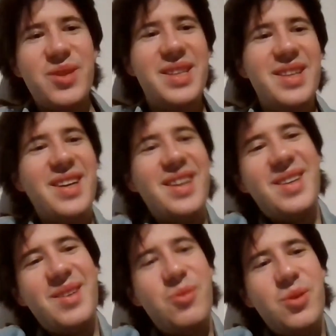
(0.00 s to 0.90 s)
great.
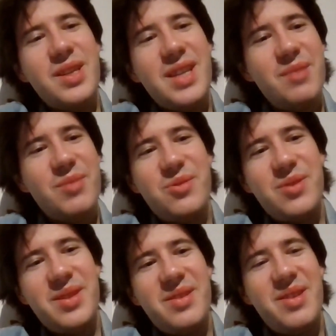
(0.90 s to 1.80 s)
Welcome to
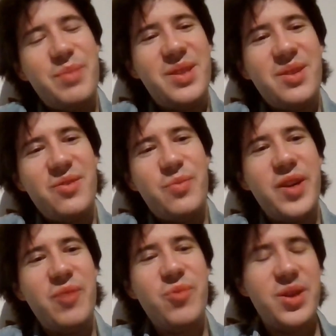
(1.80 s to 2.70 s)
another episode of
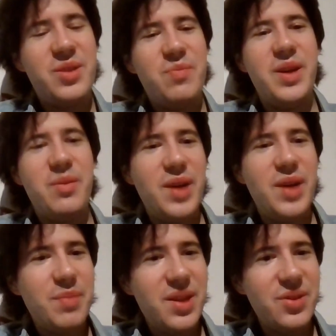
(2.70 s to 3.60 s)
Brainwashed by the
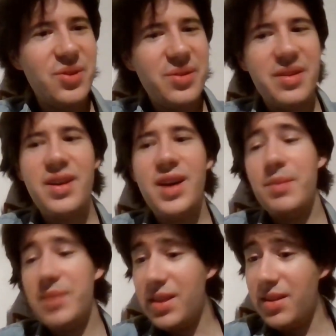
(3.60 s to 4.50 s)
Pop Culture.
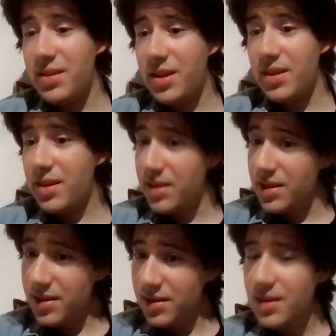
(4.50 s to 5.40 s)
I'm still Jan
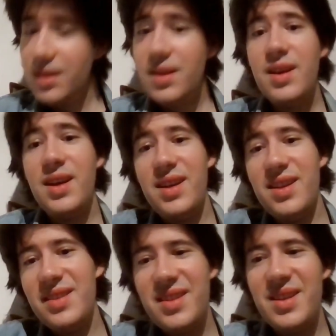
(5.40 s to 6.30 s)
Kalina,
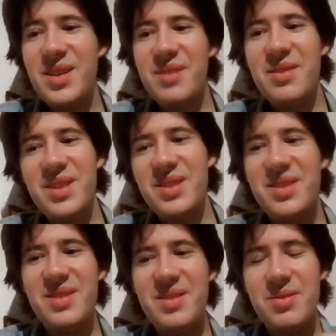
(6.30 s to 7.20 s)
and here
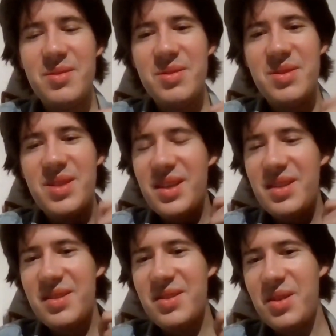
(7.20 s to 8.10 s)
is
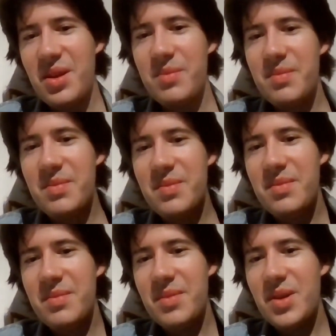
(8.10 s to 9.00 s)
still Tom
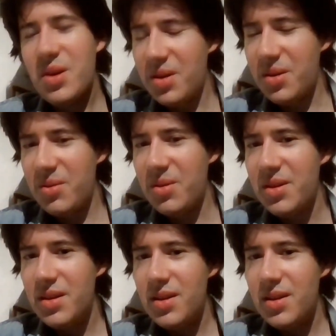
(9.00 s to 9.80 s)
Coco